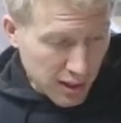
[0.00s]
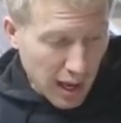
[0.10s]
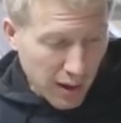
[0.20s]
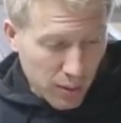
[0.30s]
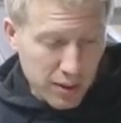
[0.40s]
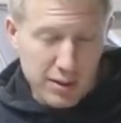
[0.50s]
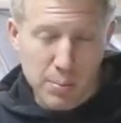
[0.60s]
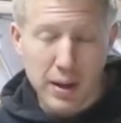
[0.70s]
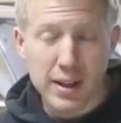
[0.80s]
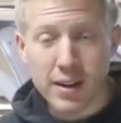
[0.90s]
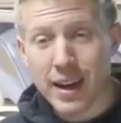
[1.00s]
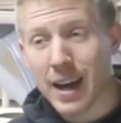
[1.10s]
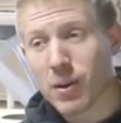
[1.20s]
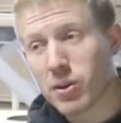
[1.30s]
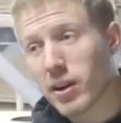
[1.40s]
Now, depending on
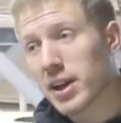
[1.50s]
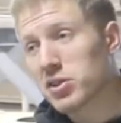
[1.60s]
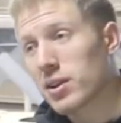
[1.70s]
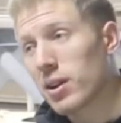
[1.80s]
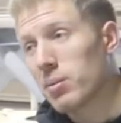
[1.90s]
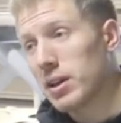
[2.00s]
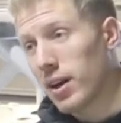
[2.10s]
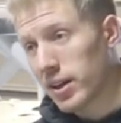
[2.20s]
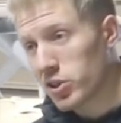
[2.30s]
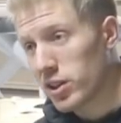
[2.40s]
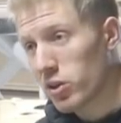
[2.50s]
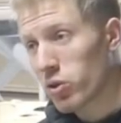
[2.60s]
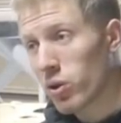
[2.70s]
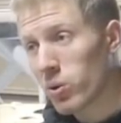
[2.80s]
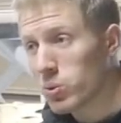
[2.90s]
how you're actually going to be
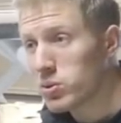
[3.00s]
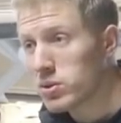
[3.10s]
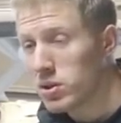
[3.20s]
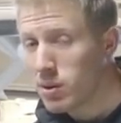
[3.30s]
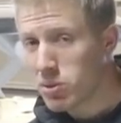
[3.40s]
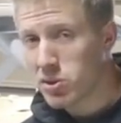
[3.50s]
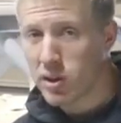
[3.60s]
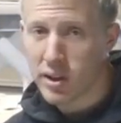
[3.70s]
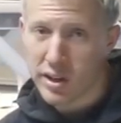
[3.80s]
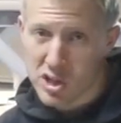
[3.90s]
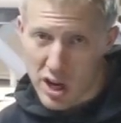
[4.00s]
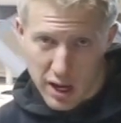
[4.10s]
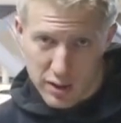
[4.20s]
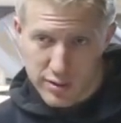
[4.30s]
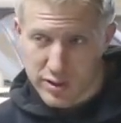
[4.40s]
notching, those numbers are going to
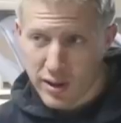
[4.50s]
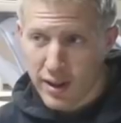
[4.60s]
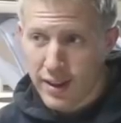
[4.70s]
change.